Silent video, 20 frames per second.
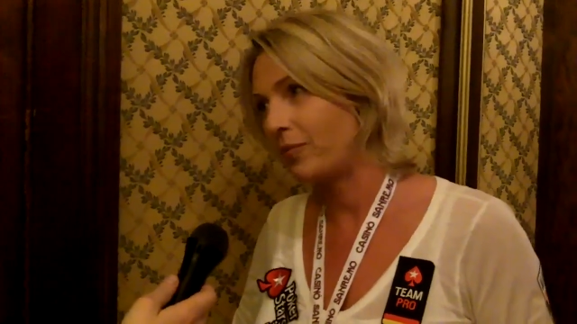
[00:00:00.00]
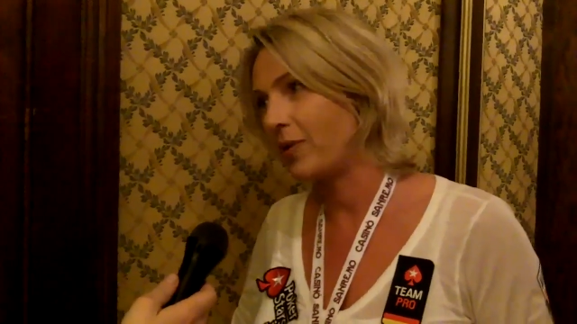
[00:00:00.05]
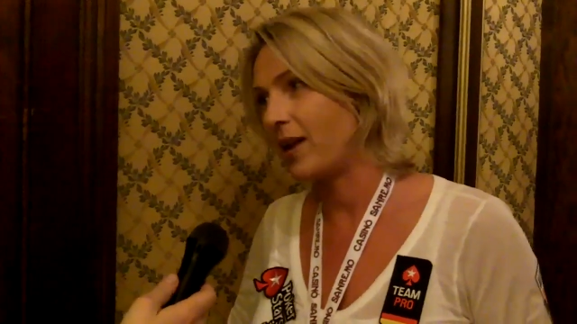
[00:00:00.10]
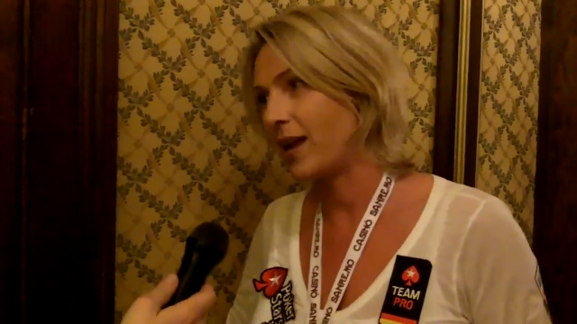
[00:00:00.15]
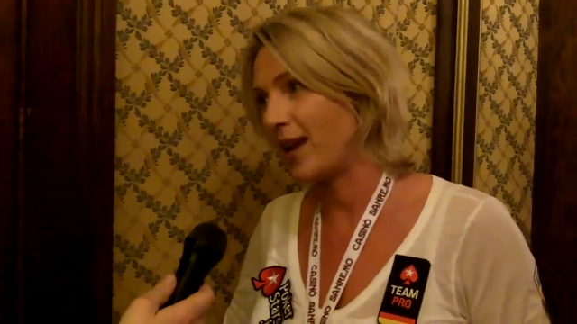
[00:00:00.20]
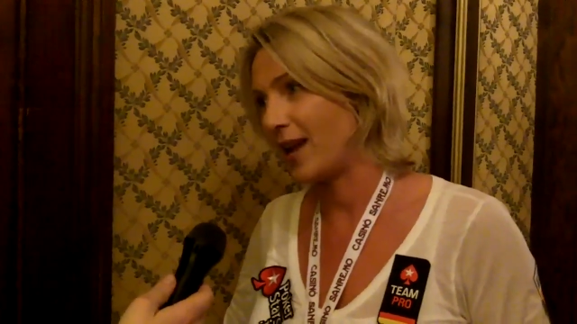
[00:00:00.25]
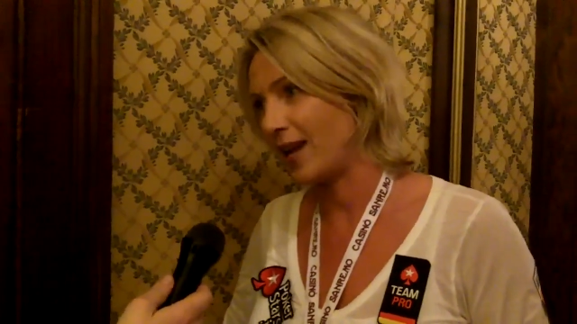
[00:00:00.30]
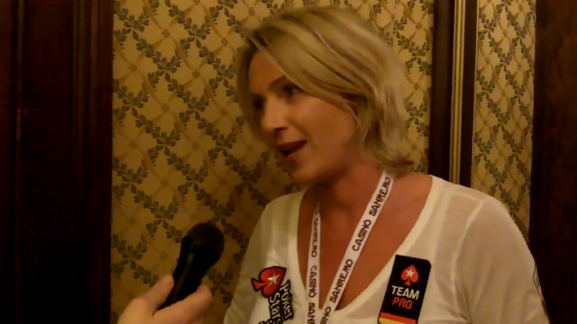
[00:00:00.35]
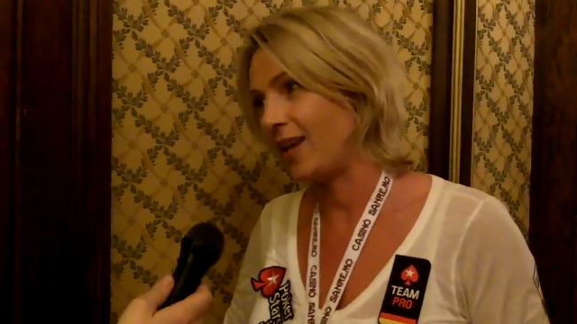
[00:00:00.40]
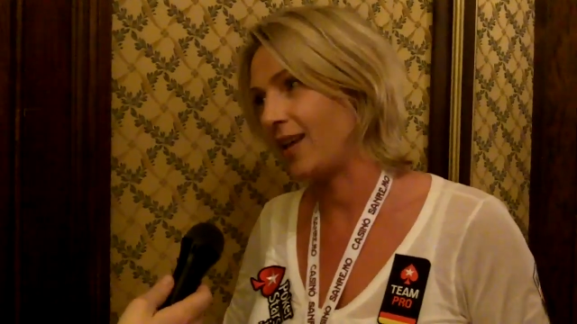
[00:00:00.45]

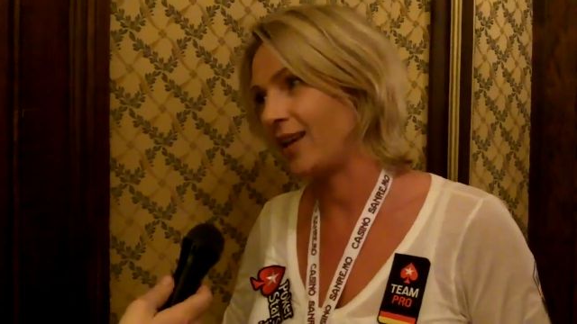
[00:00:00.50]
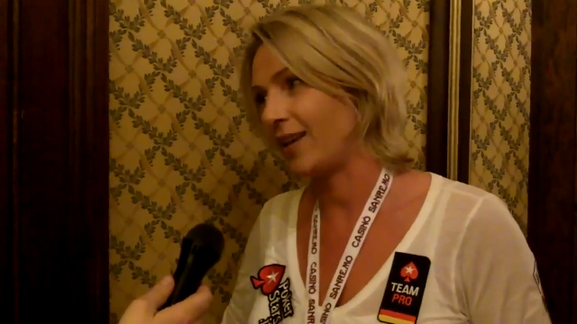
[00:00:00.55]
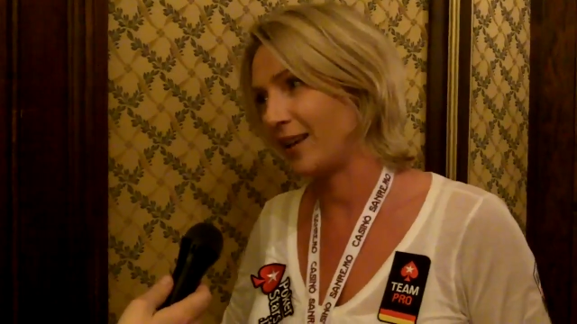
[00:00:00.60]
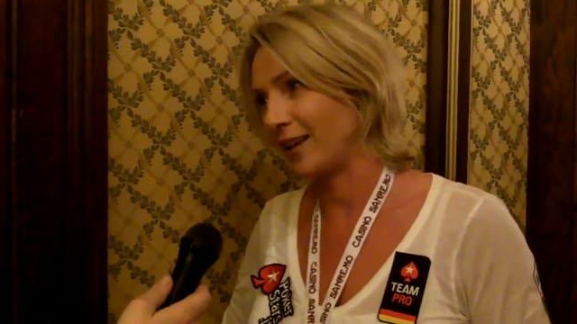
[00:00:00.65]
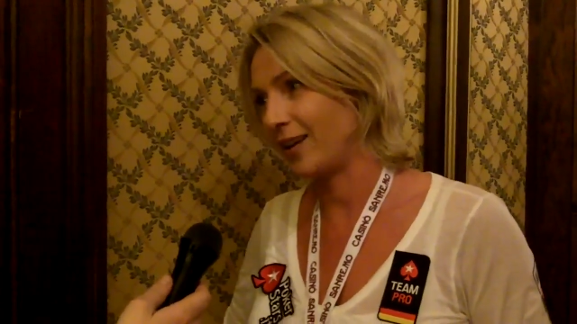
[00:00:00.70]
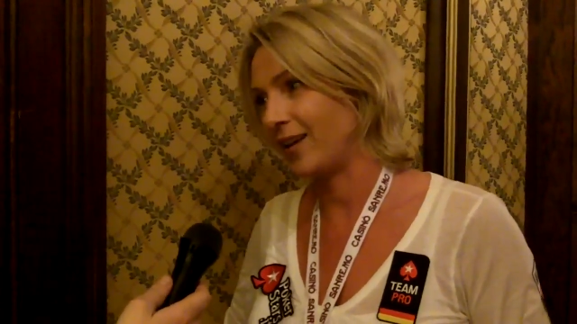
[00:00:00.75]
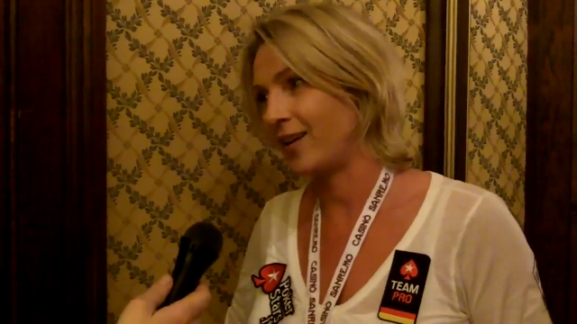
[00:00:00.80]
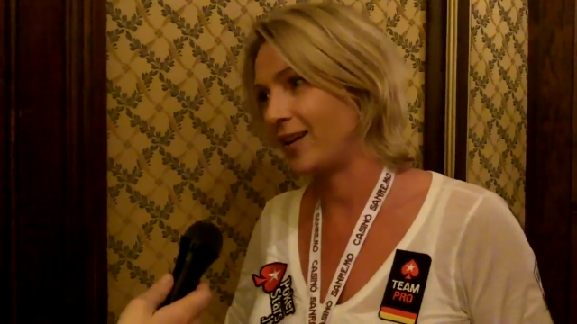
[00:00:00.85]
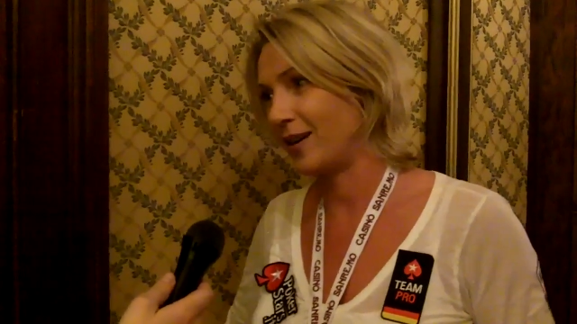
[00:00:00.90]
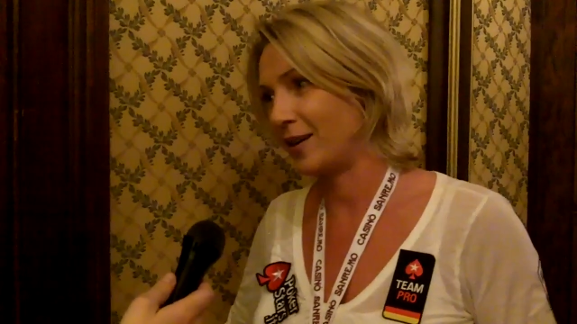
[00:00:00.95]
playing
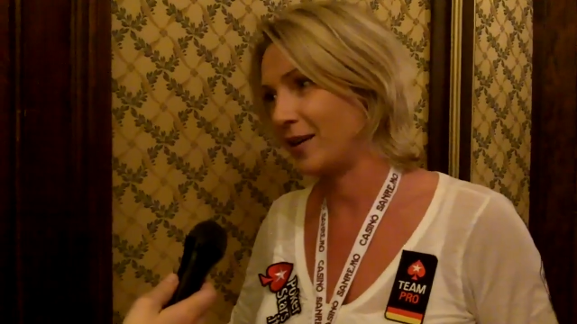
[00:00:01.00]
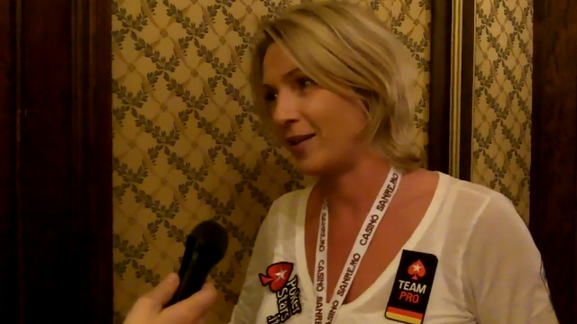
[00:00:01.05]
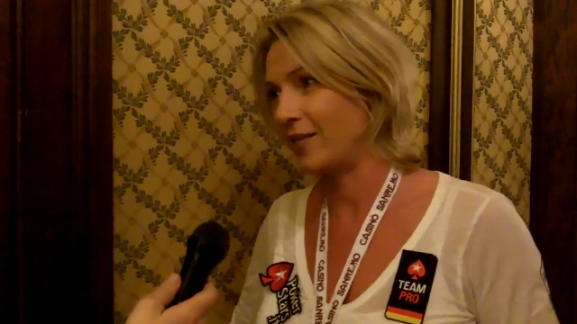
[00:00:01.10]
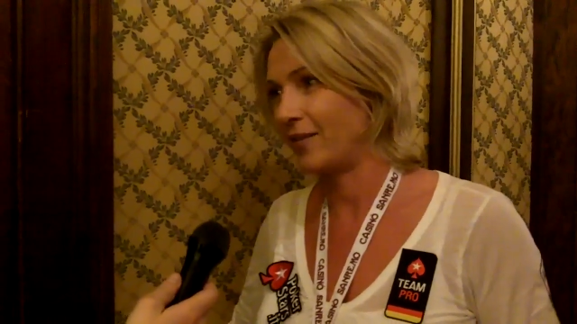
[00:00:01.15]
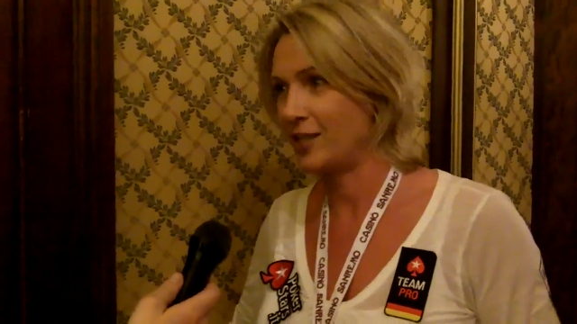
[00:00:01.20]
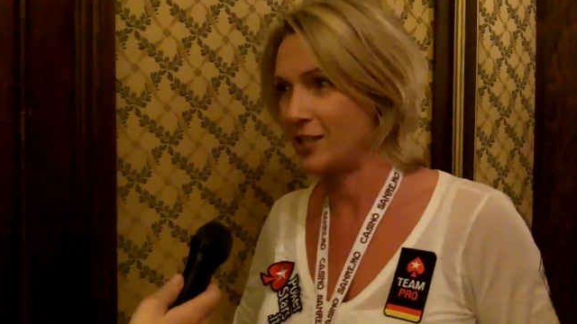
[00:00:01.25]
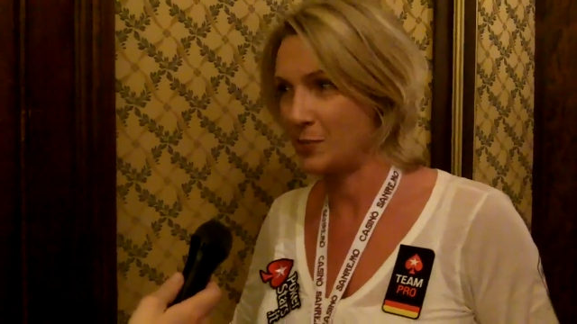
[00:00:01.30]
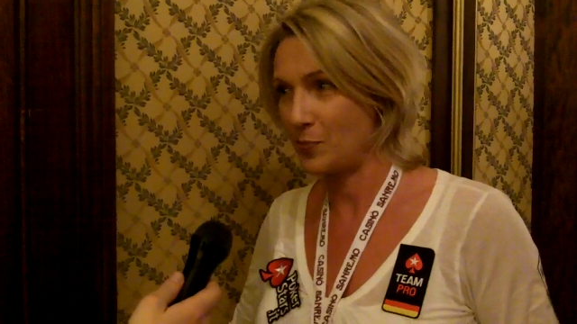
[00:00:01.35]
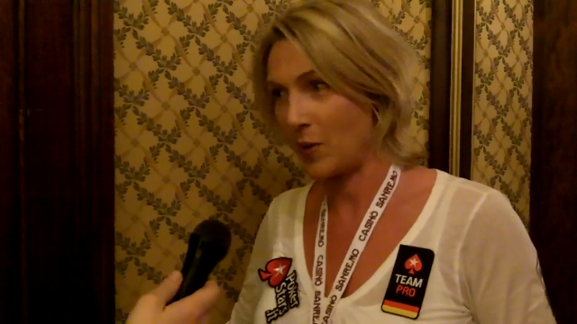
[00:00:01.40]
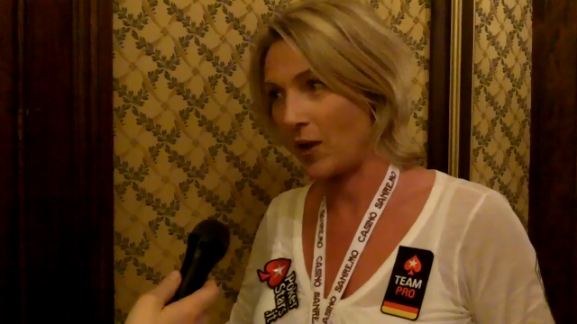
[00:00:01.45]

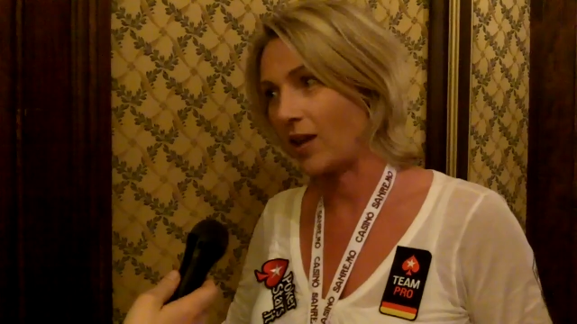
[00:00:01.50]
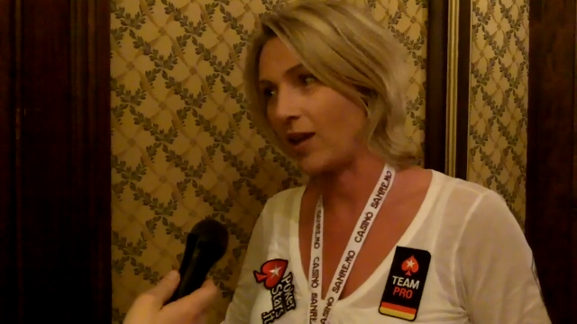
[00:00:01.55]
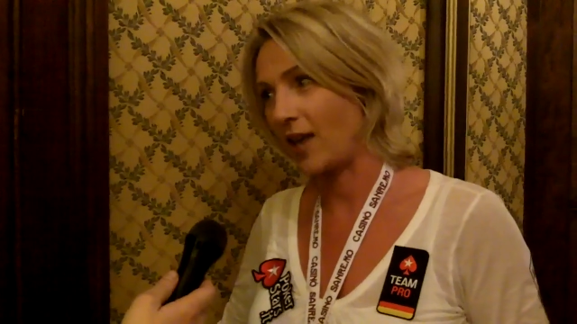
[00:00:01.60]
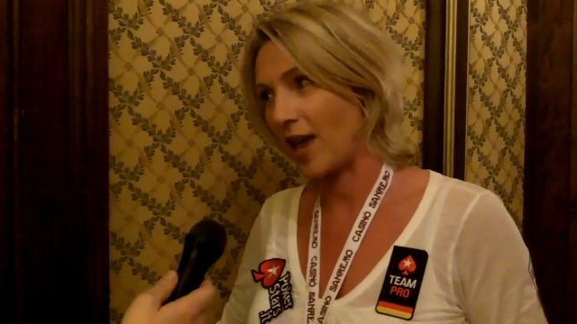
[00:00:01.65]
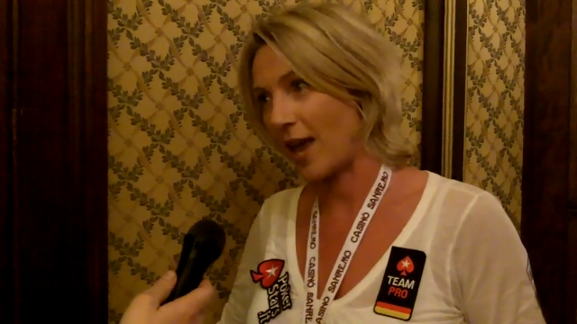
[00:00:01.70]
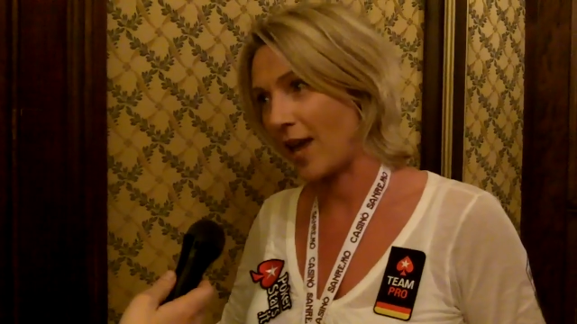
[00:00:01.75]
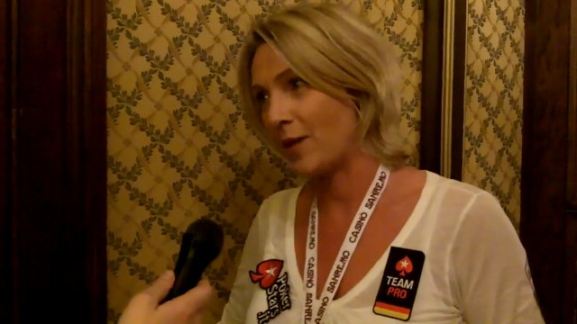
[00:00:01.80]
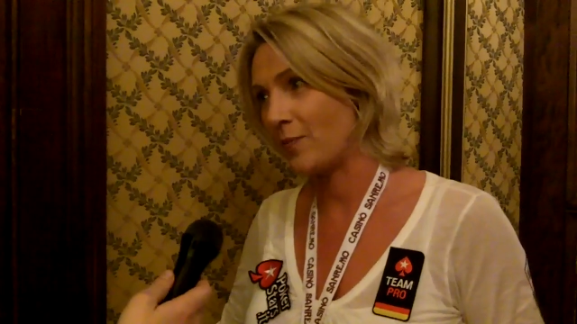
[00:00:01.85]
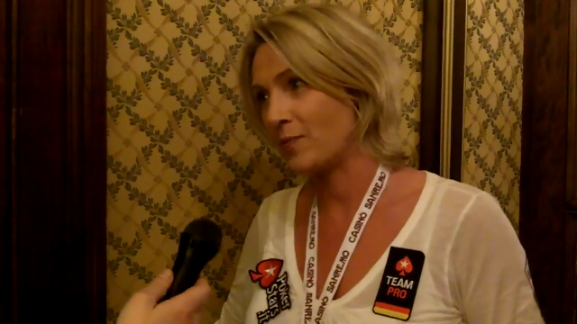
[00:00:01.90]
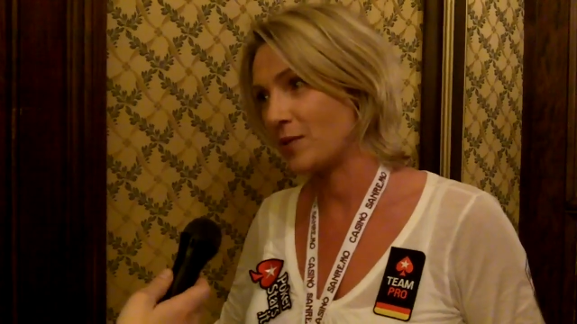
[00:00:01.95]
these big
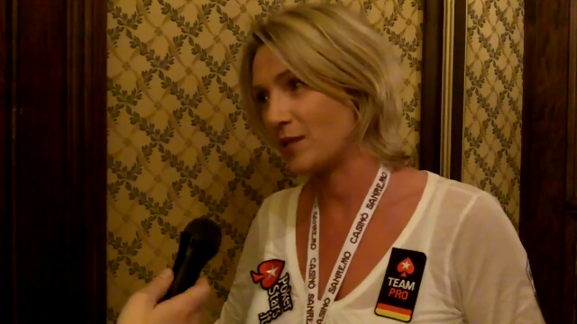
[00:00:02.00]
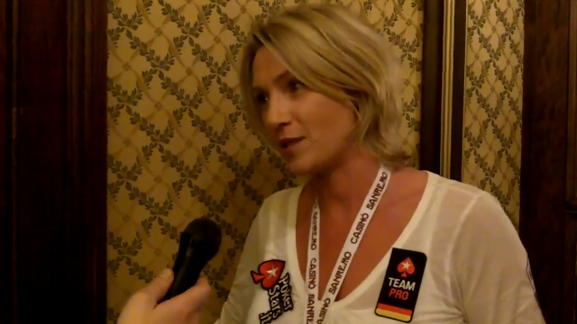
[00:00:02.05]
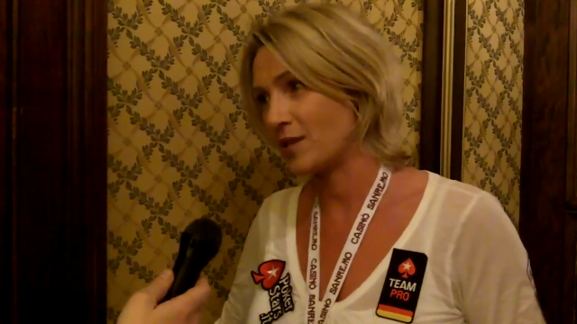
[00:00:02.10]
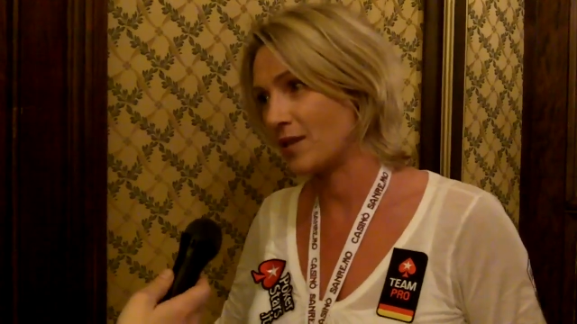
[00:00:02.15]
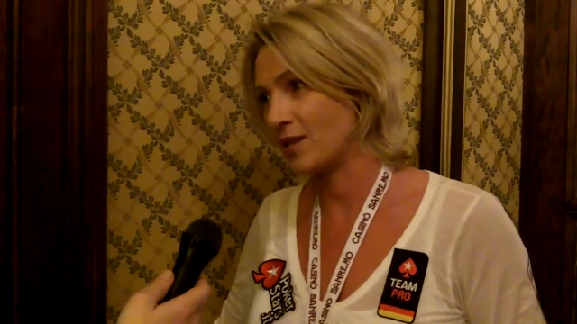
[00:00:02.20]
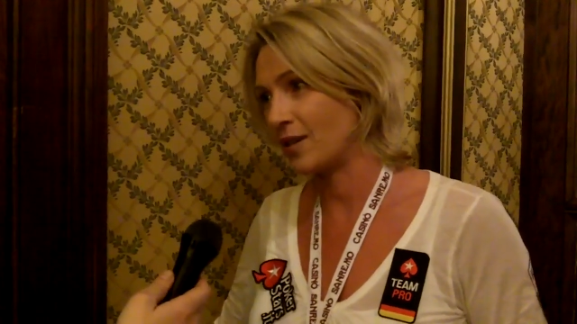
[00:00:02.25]
games.